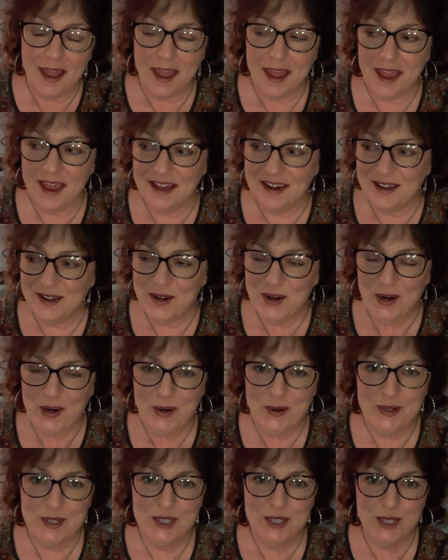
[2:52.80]
And
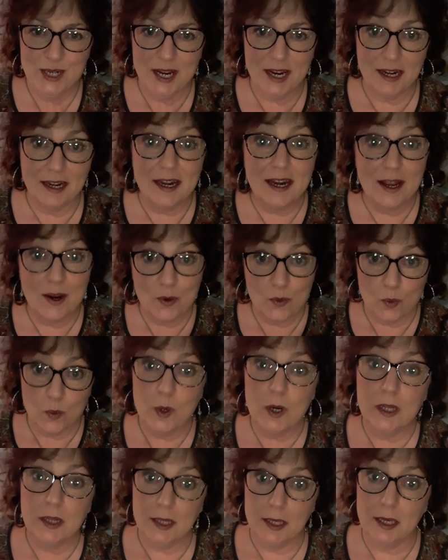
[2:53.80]
encouraging,
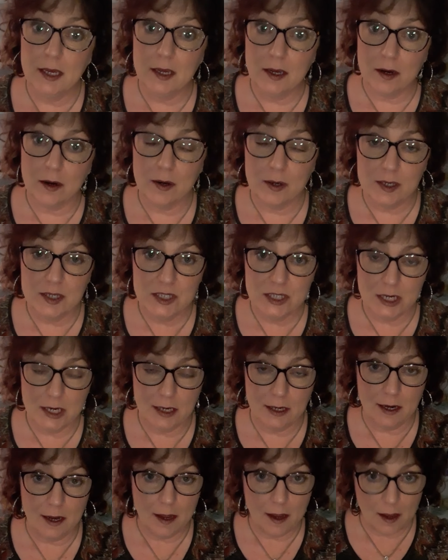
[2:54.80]
really
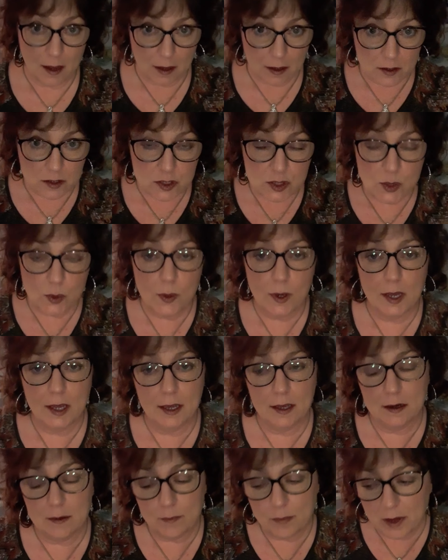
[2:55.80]
encouraging joy
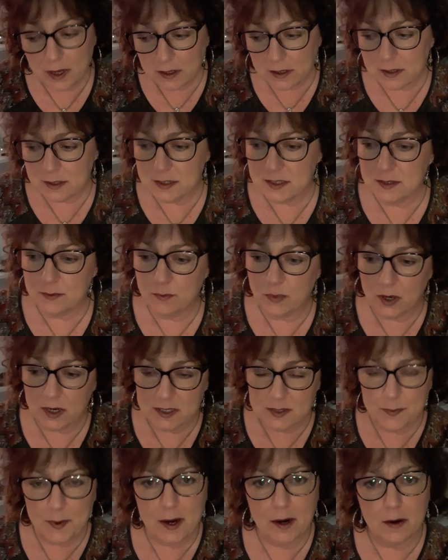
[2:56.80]
and abundance and
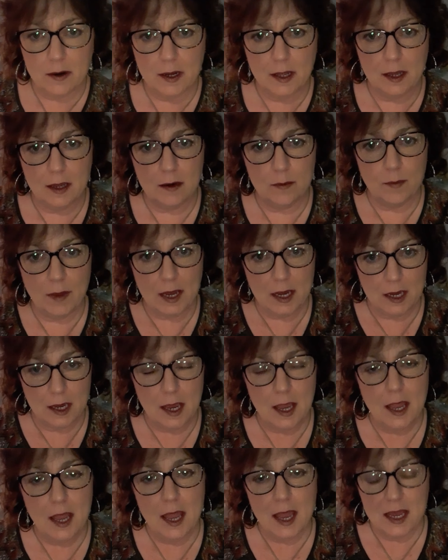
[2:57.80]
prosperity and make it,
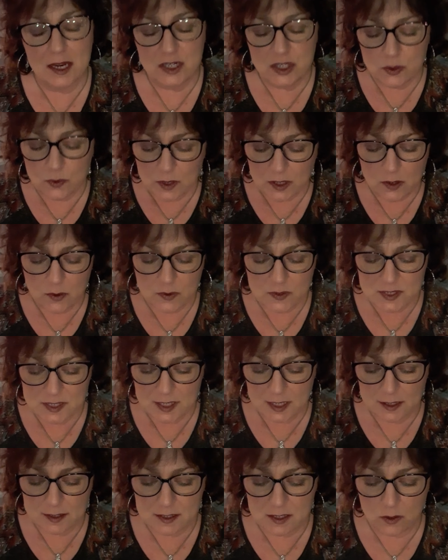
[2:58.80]
and doing those
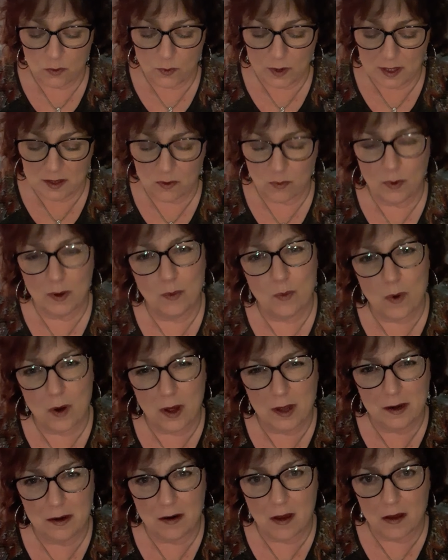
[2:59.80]
things in a way that we
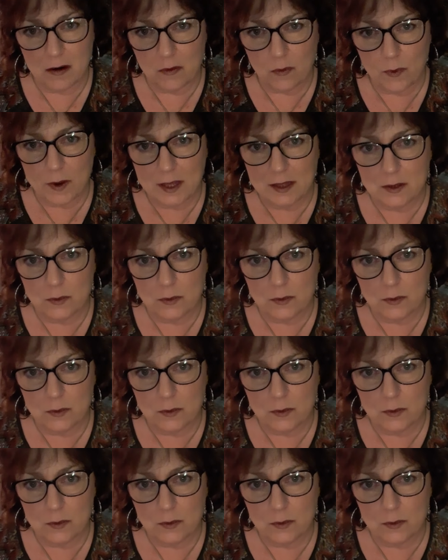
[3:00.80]
want, not in a way